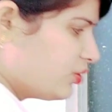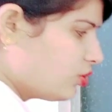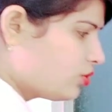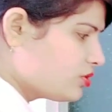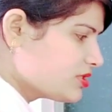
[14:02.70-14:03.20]

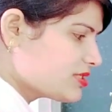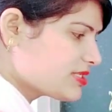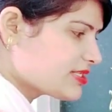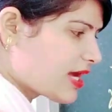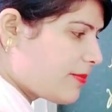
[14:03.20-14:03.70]
know
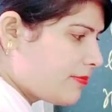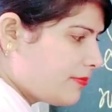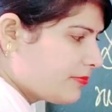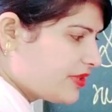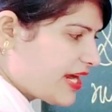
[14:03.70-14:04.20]

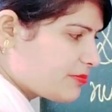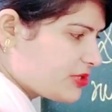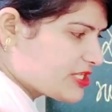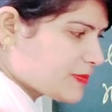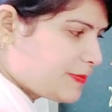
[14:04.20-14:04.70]
sum, that
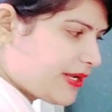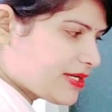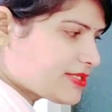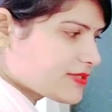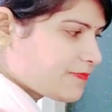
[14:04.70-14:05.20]
means
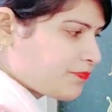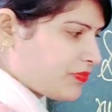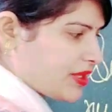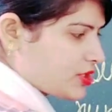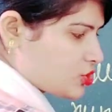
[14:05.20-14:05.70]
plus.
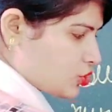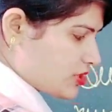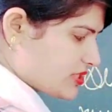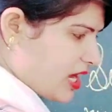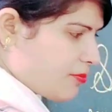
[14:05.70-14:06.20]
So
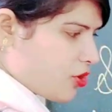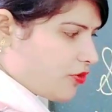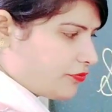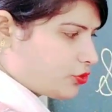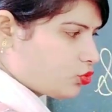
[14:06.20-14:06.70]
sum
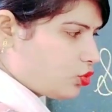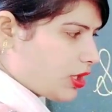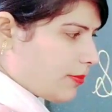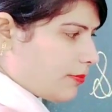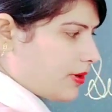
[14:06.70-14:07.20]
of two
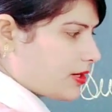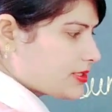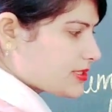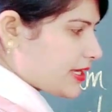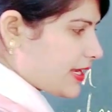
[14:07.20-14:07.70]

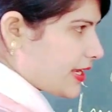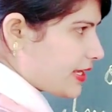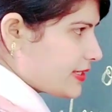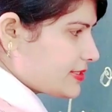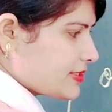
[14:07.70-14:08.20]
numbers
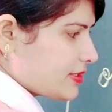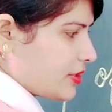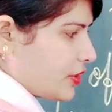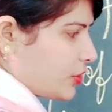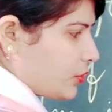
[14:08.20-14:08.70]
is
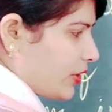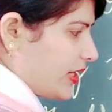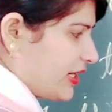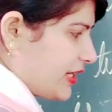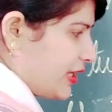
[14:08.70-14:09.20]

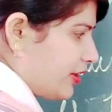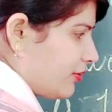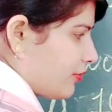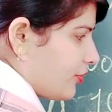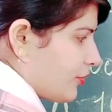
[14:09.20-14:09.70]

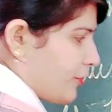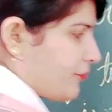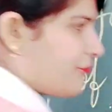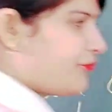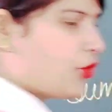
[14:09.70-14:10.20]

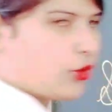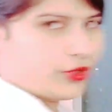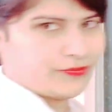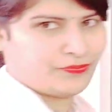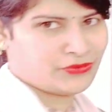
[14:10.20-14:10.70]

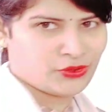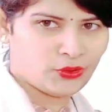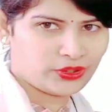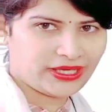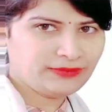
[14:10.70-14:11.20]
24.
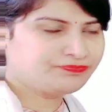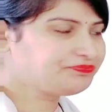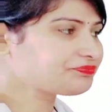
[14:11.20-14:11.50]
Okay.